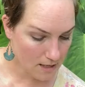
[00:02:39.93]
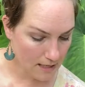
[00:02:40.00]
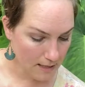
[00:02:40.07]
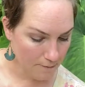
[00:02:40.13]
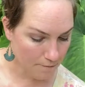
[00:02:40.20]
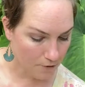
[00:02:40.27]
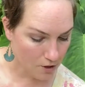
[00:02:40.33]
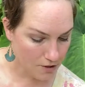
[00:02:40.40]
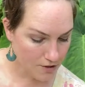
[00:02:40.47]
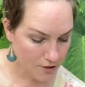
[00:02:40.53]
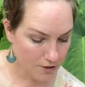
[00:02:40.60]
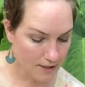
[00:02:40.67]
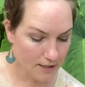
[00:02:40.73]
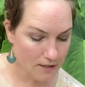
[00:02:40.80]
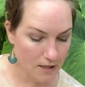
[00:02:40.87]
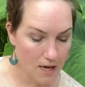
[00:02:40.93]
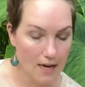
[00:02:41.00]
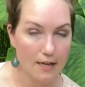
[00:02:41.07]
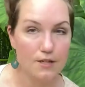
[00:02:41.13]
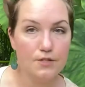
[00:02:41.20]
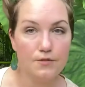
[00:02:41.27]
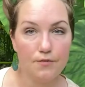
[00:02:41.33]
Keep falsehood and
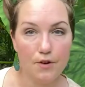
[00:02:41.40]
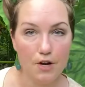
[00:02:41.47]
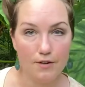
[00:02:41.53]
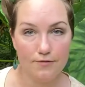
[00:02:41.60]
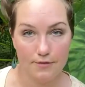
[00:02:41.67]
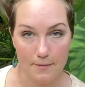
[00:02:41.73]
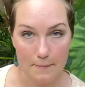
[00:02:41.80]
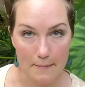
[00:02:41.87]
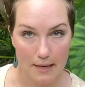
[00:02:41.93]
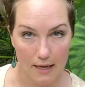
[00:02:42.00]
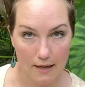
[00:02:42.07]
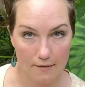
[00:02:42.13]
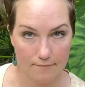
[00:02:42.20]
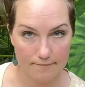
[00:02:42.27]
lies far from me.